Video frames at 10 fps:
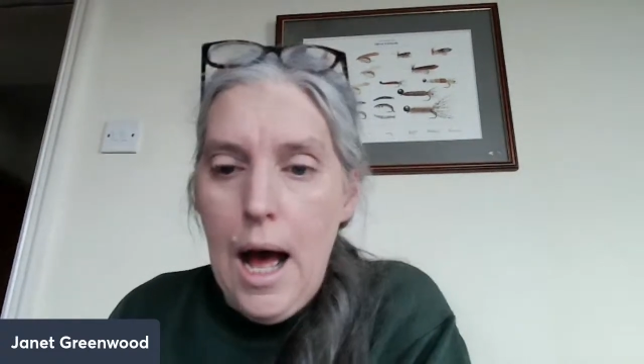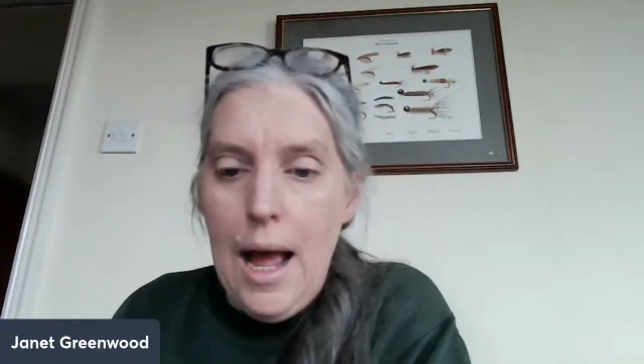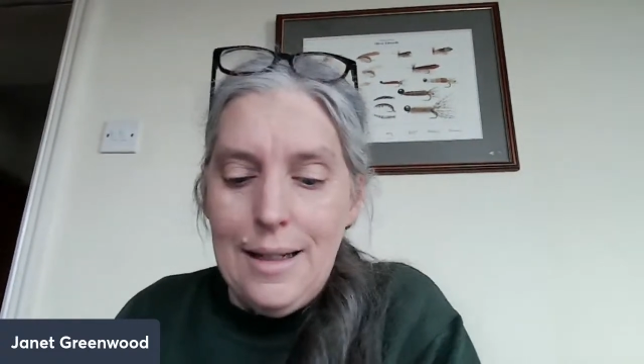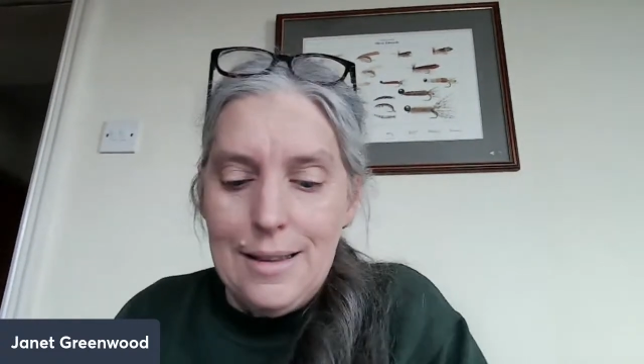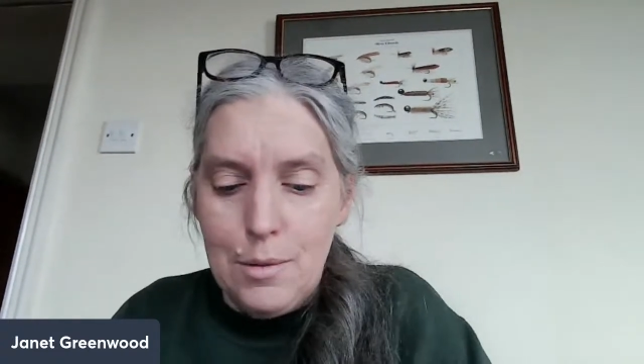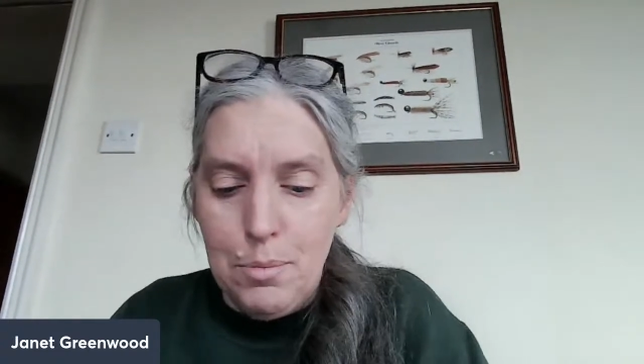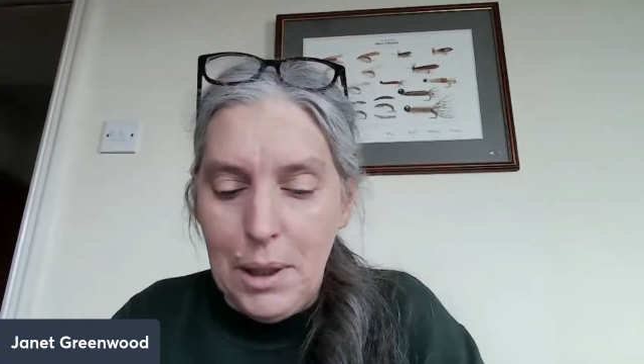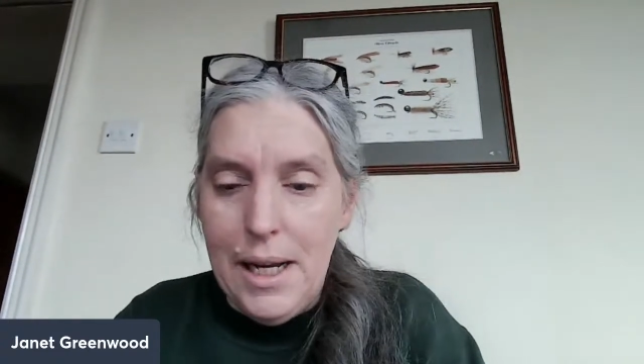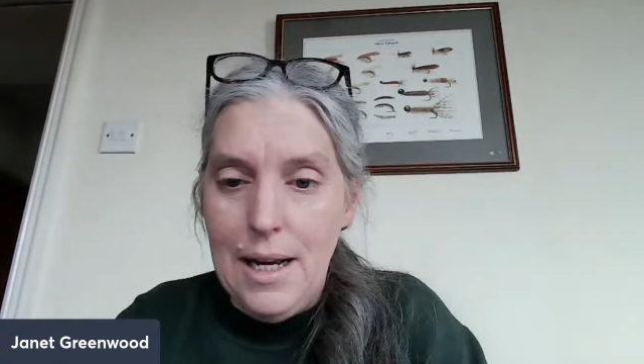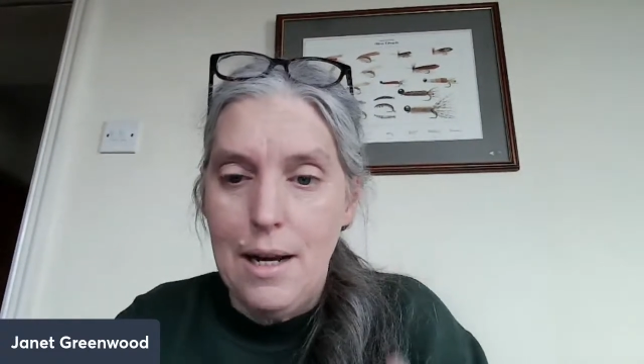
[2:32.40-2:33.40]

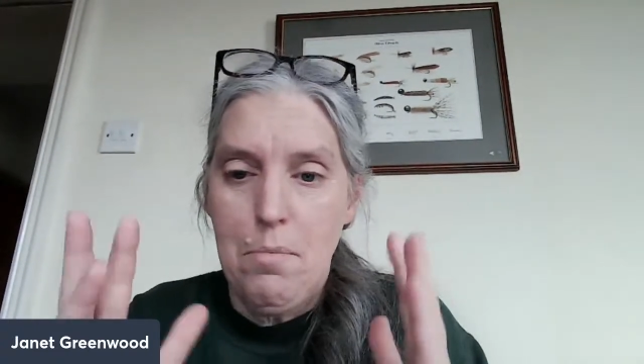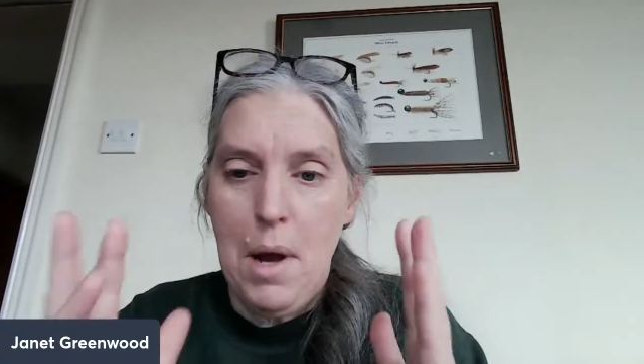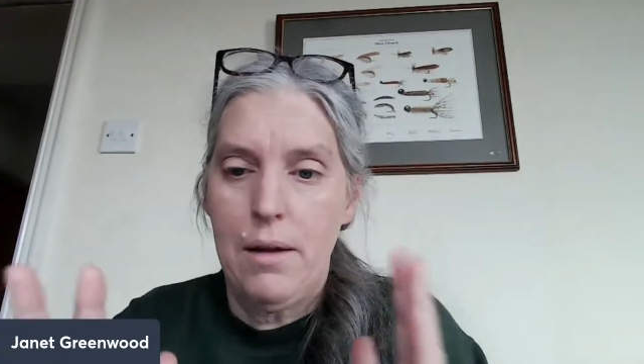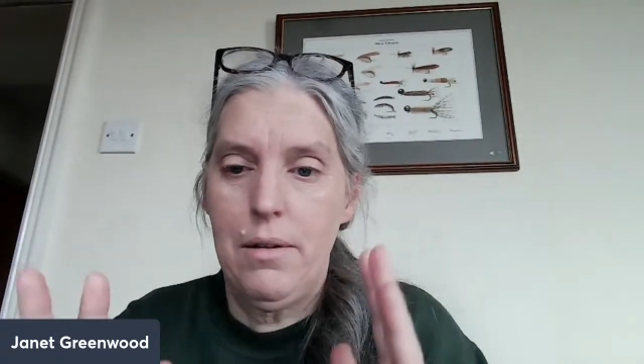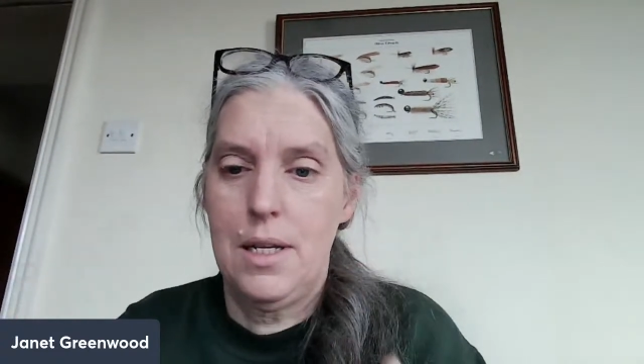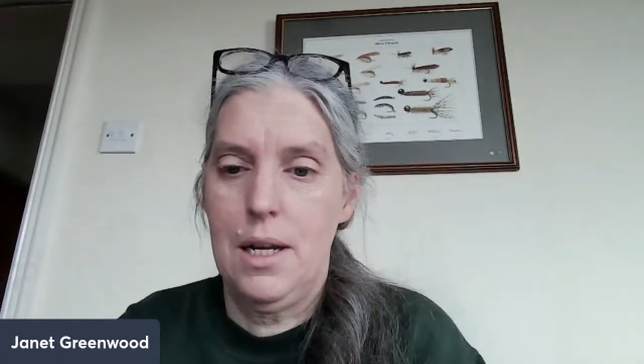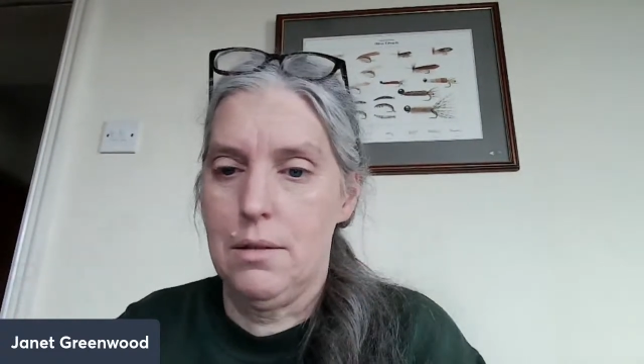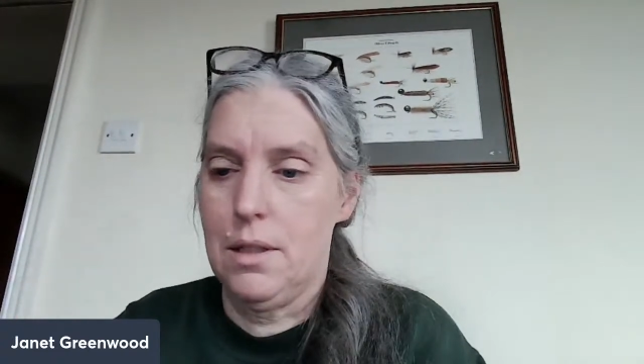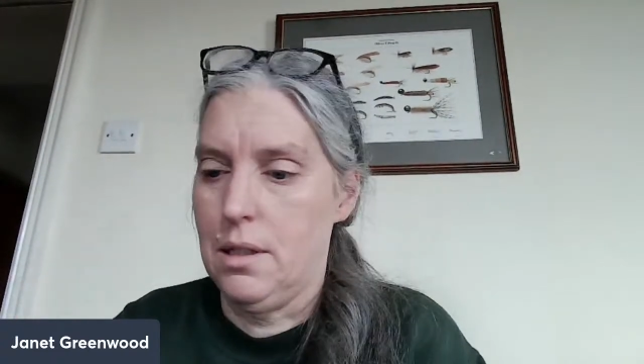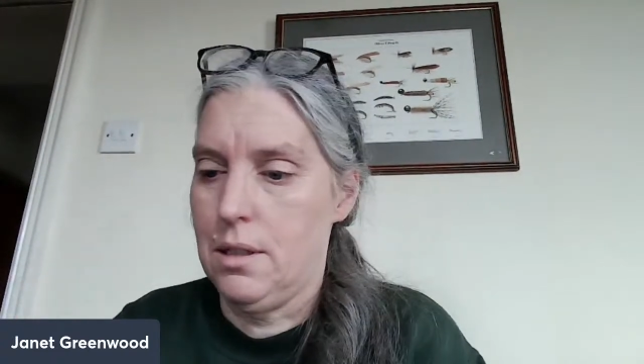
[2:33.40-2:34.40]
explaining
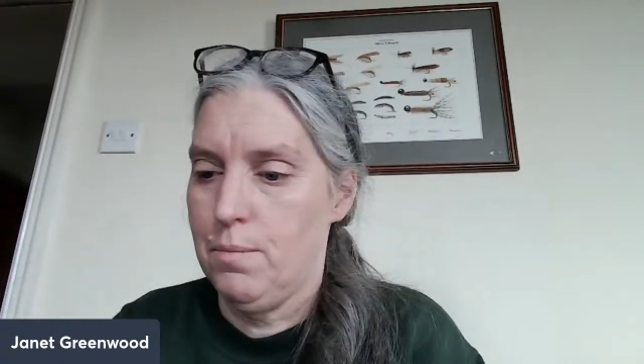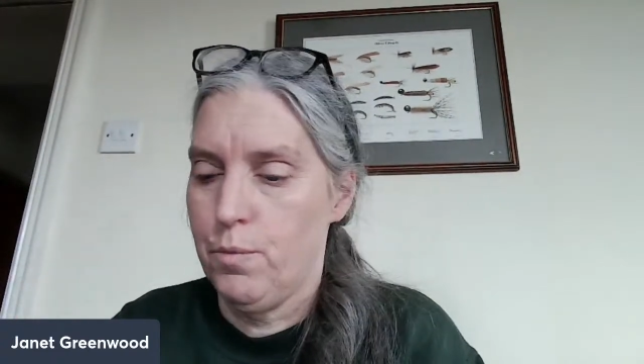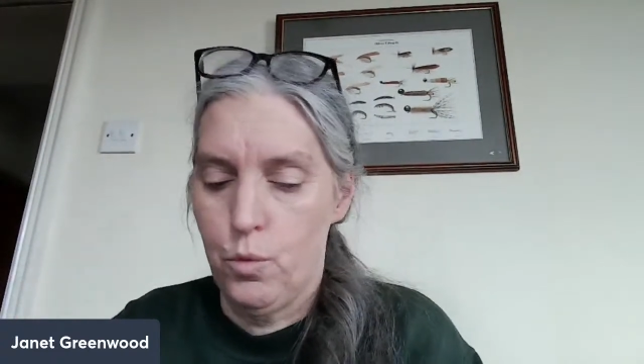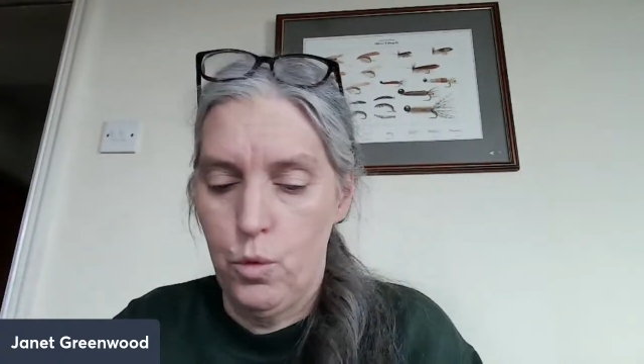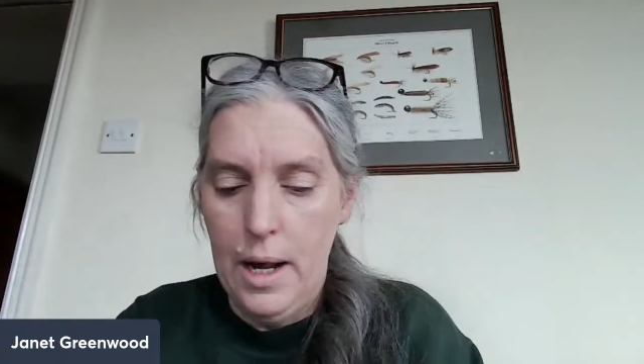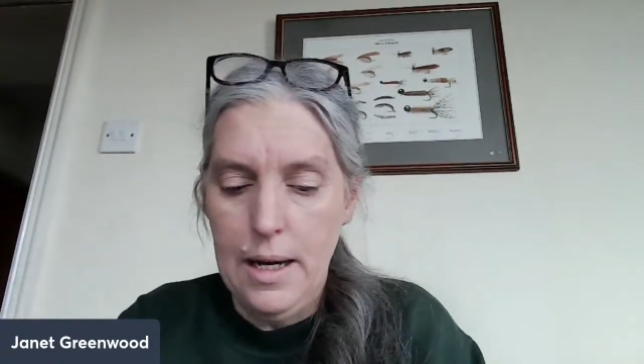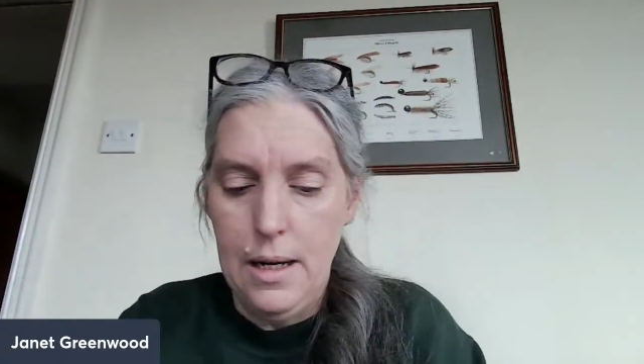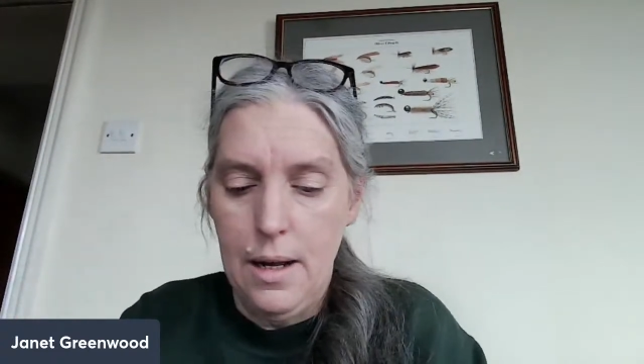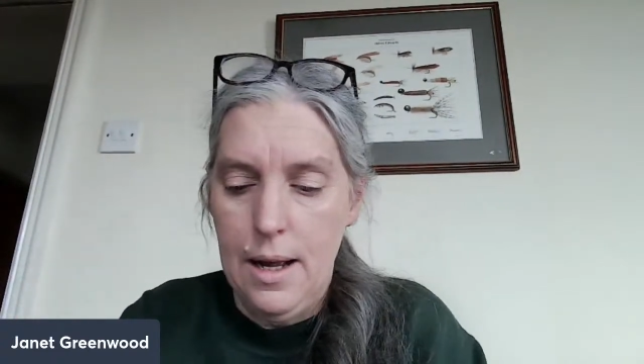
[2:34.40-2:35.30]
Paracelsus, right?